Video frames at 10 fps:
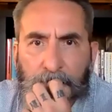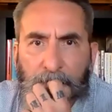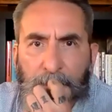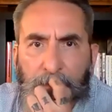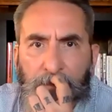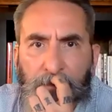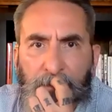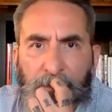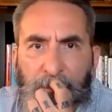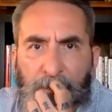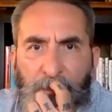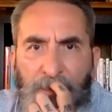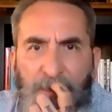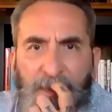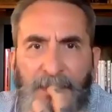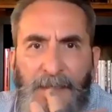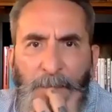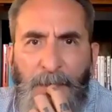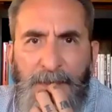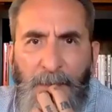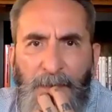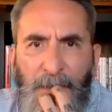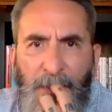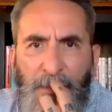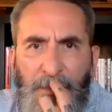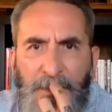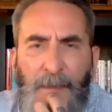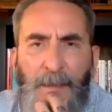Thank you. There was one person that said about something. I understand.